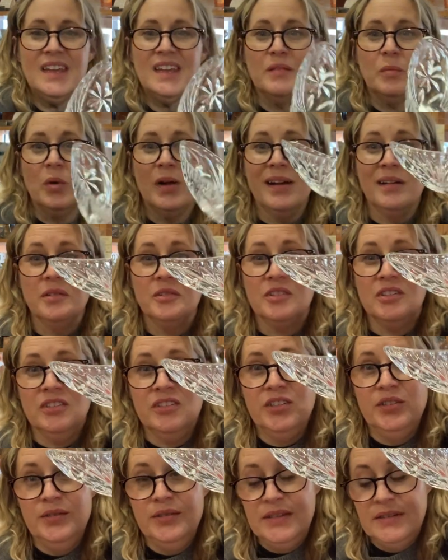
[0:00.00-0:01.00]
what else you'd
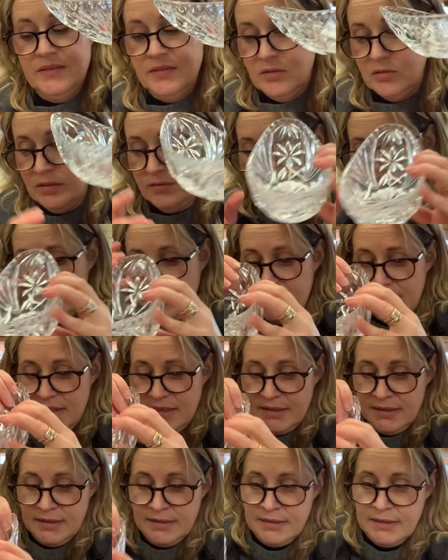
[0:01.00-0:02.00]
use it for, I've no idea.
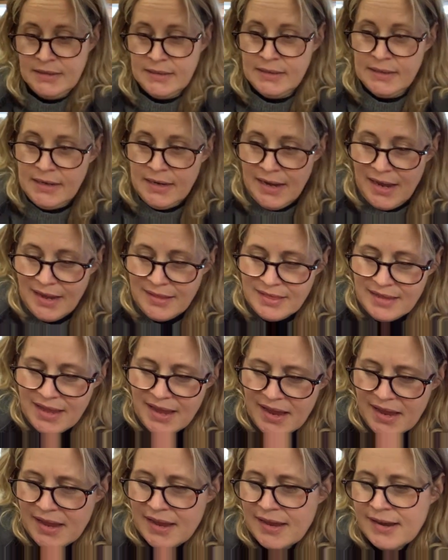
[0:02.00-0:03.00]
And
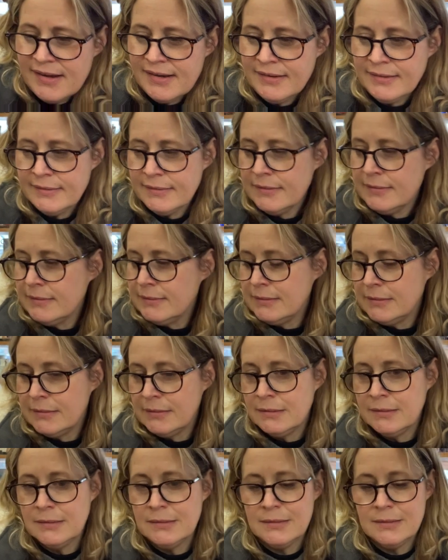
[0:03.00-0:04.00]
then
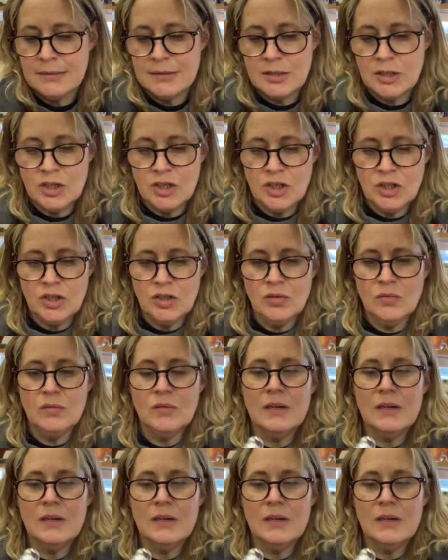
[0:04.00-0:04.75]
cute